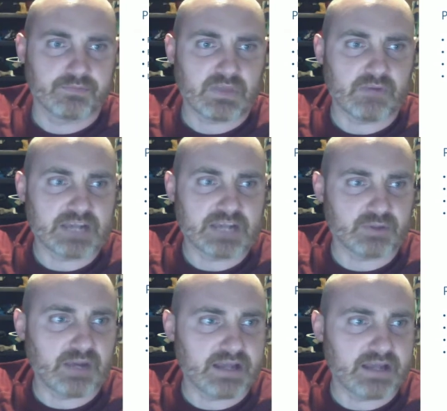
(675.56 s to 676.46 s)
Raspberry
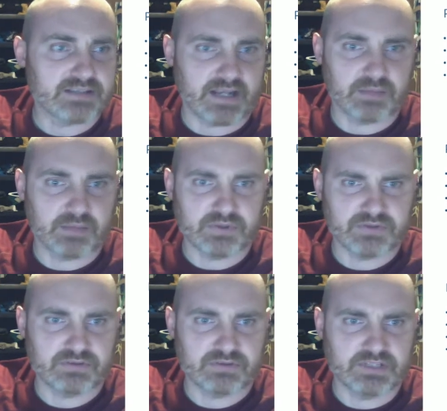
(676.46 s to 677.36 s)
Pi setup. So
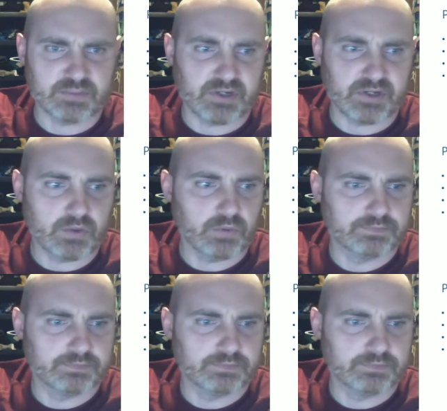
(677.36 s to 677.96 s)
it's pretty cool.